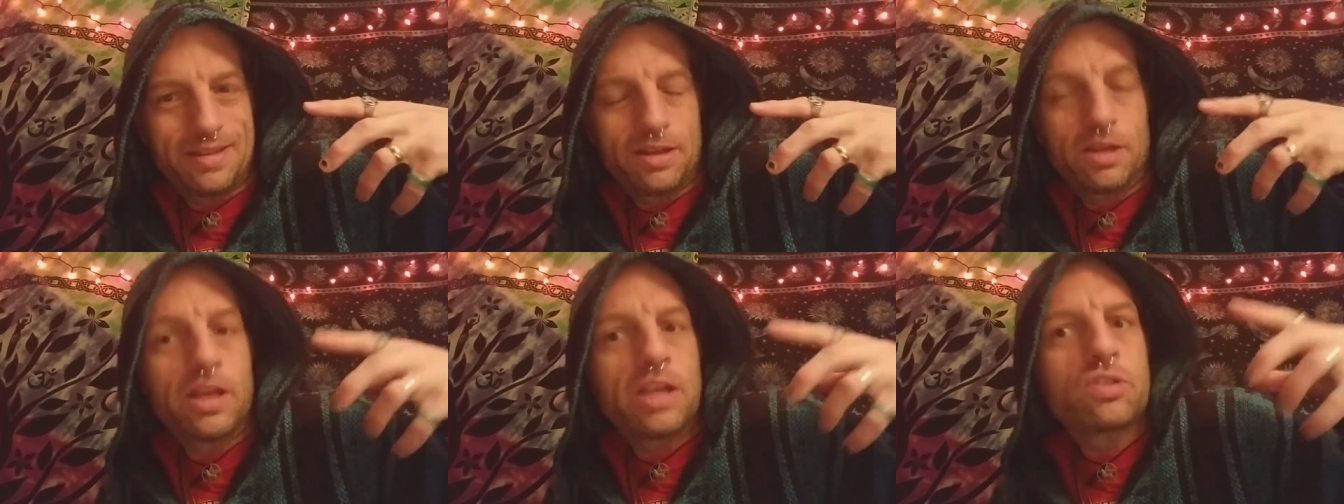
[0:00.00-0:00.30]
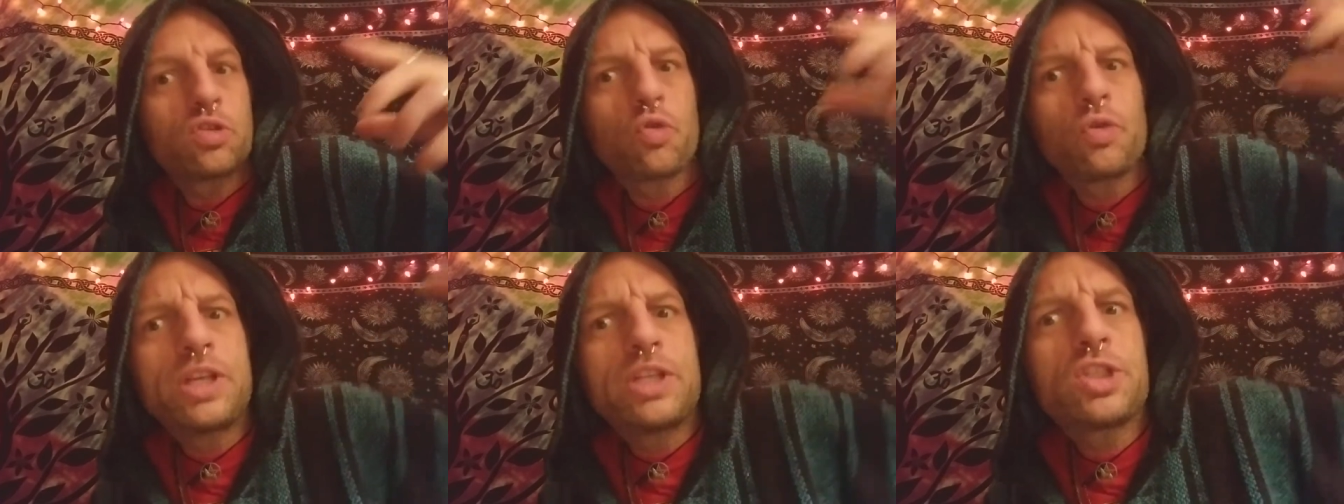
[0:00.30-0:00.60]

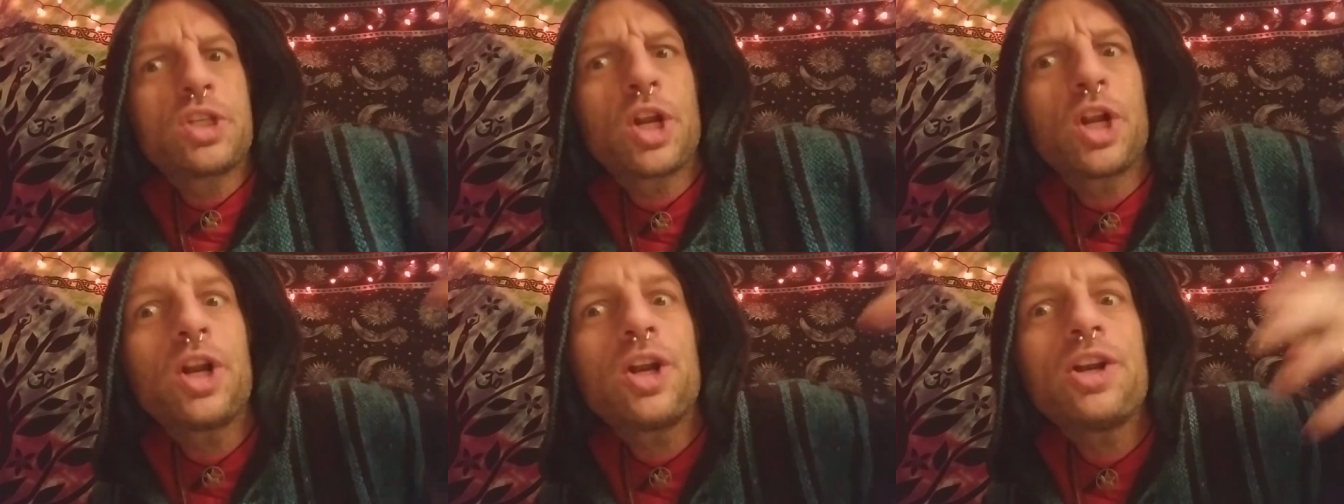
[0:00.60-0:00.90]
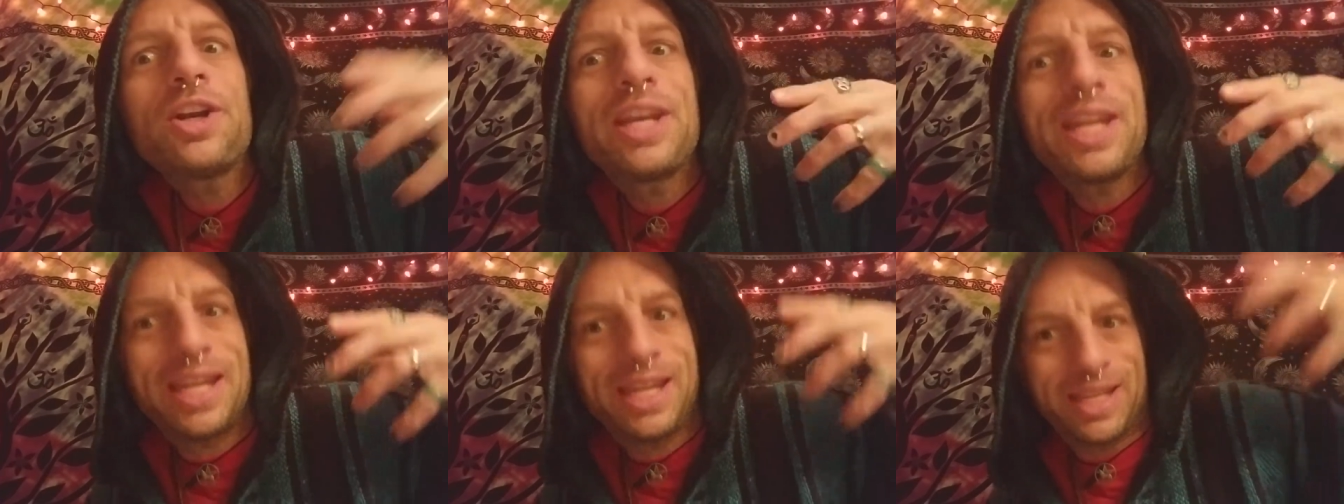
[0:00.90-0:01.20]
It's
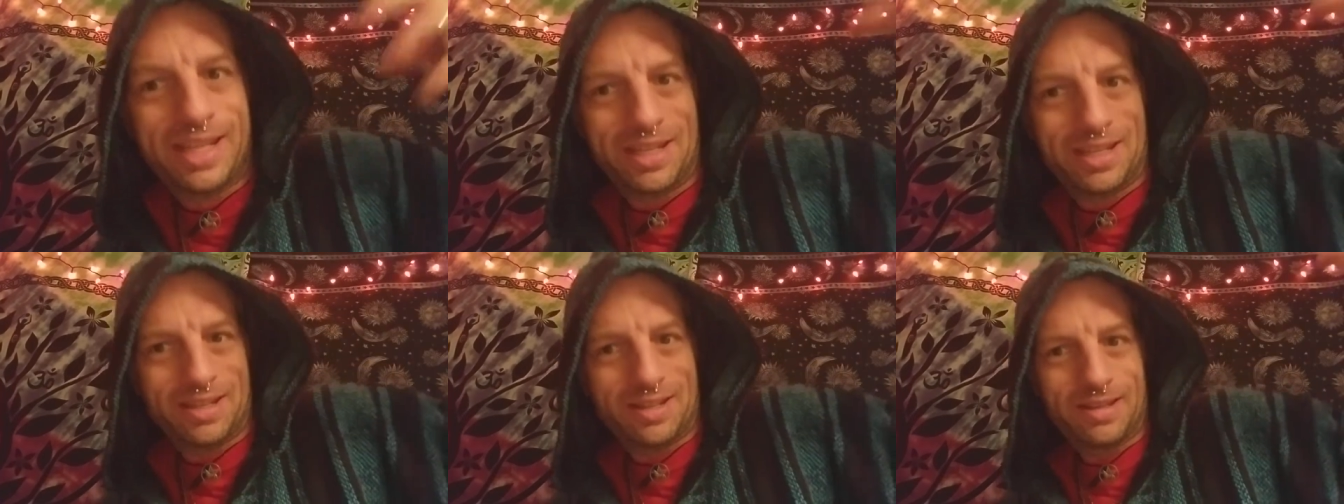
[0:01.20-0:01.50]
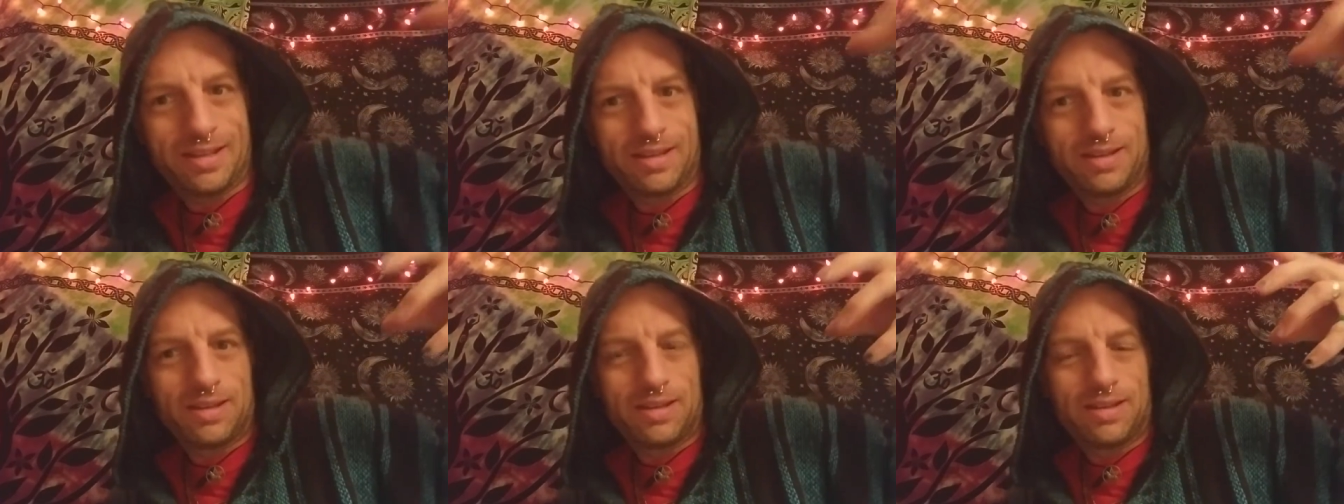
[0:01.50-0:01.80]
returning.
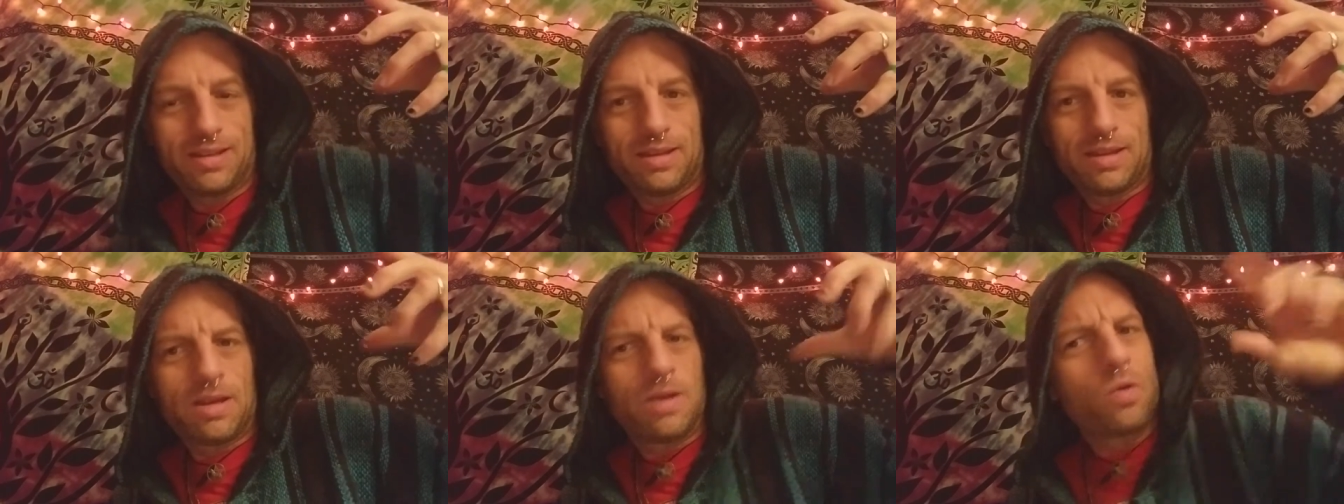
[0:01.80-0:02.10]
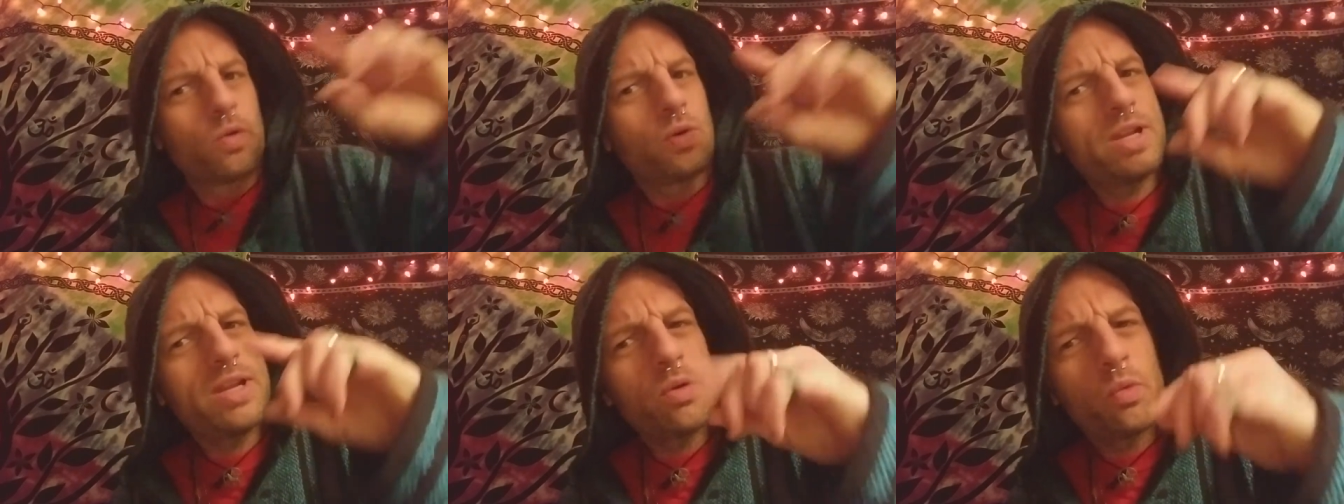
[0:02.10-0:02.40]

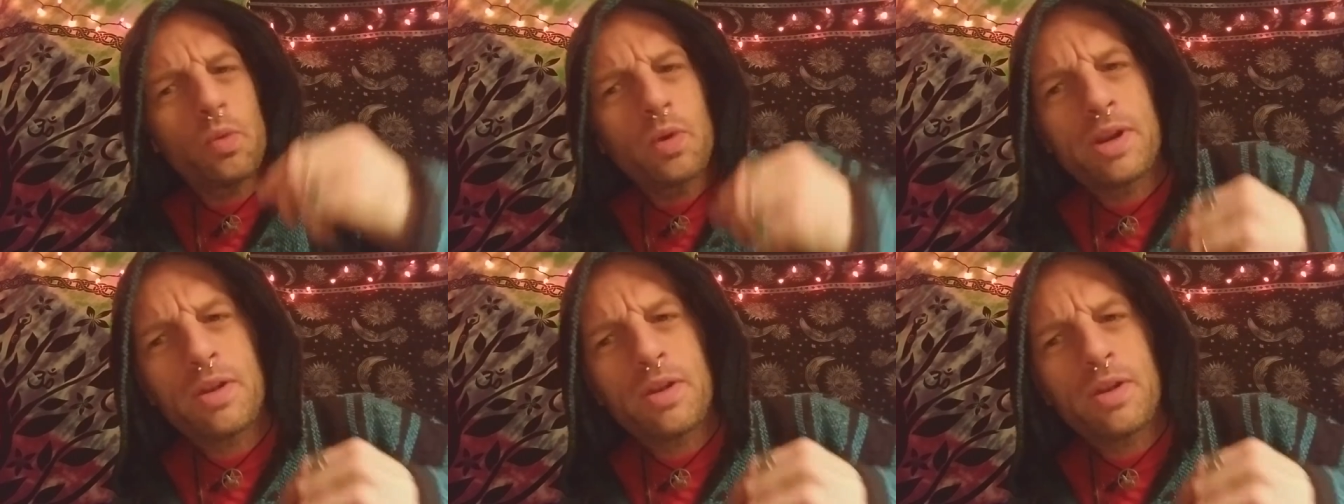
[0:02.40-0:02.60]
Wait,